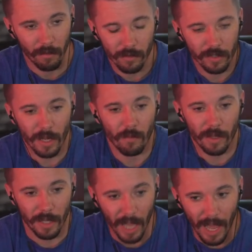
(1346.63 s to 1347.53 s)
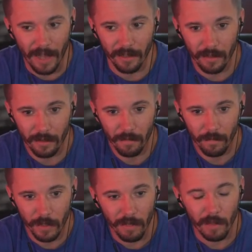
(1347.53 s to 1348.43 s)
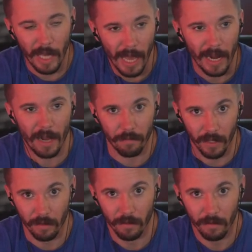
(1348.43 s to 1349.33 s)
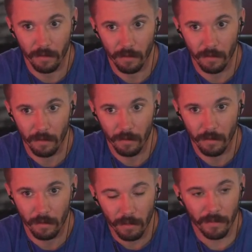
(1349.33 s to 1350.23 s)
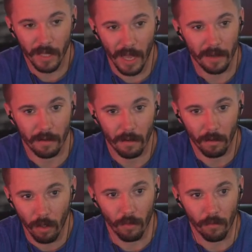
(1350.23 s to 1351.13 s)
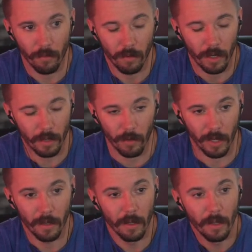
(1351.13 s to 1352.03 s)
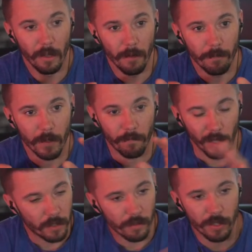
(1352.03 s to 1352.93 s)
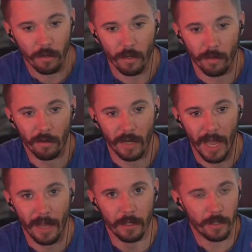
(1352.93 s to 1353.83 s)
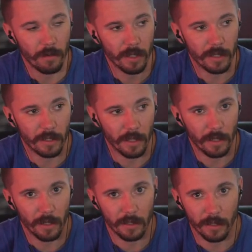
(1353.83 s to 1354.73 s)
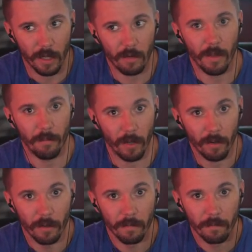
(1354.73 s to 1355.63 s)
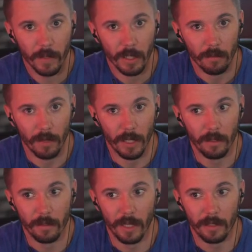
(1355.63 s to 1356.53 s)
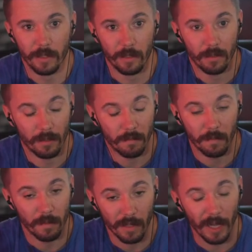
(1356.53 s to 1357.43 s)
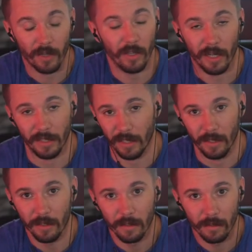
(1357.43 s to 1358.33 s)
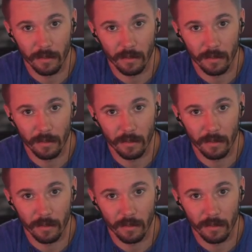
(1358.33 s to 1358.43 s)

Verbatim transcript: I don't understand why the cat. Leave the cat out of it. Leave the cat alone. Anyway, fled to Estonia with her cat. Estonia is a NATO member, right? That's not a good idea.